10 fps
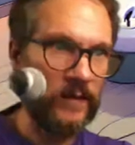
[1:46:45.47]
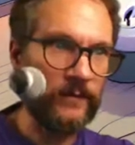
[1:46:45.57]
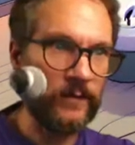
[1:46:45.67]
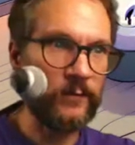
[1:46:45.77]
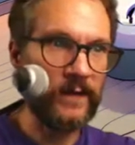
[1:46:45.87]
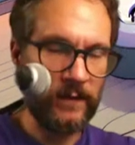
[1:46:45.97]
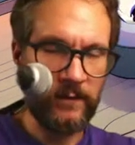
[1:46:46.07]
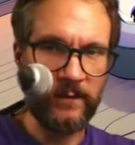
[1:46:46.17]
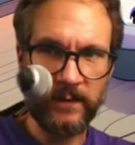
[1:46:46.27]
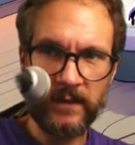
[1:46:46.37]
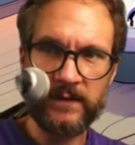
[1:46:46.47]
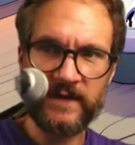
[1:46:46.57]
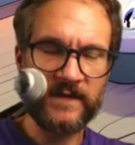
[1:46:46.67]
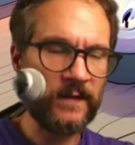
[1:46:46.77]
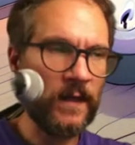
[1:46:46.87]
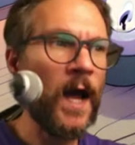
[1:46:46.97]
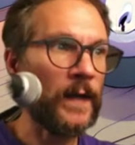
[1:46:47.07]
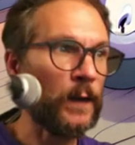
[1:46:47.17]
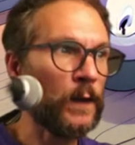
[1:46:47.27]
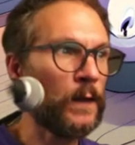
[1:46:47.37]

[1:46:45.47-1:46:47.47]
if you will, or at least not